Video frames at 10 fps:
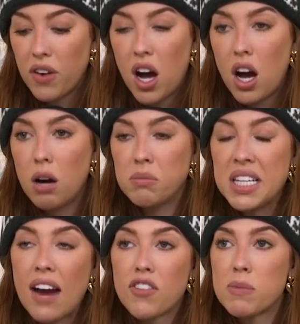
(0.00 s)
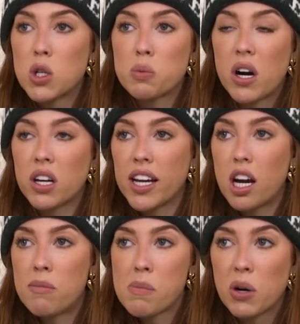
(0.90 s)
Yeah, for the most part. Like
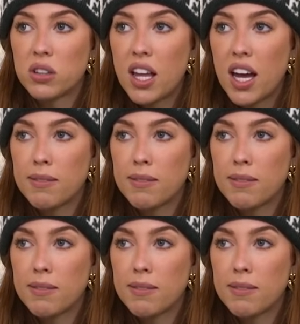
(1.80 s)
on my birthday,